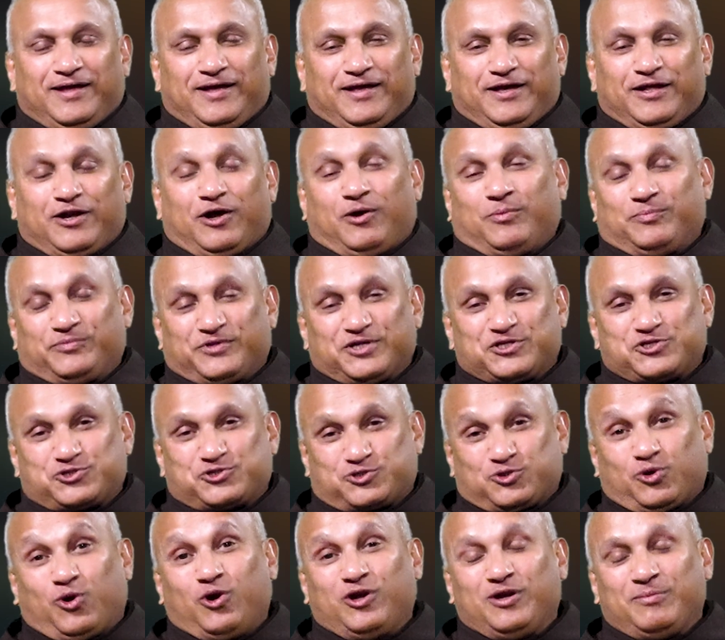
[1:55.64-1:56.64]
The
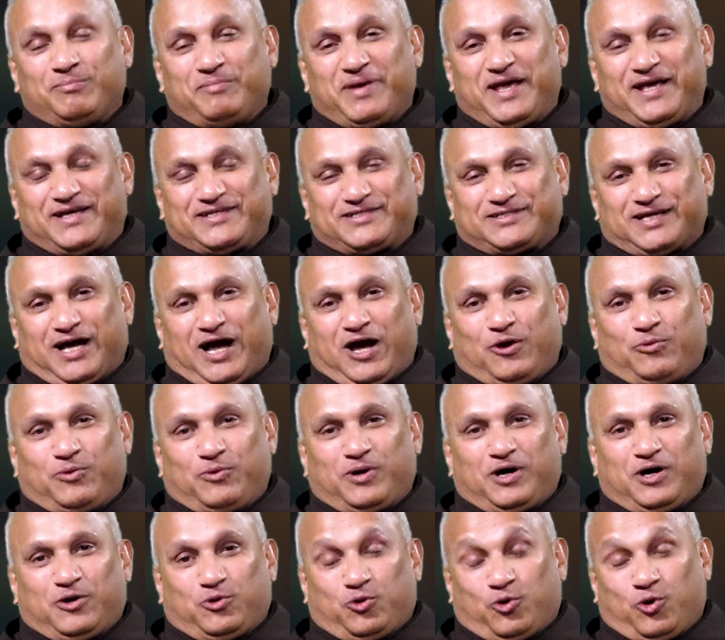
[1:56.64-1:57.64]
soul makes
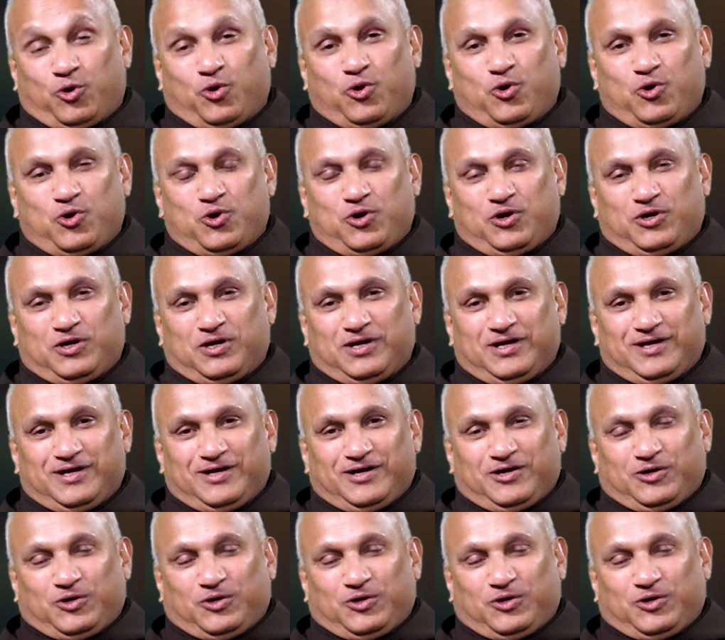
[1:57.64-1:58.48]
our whole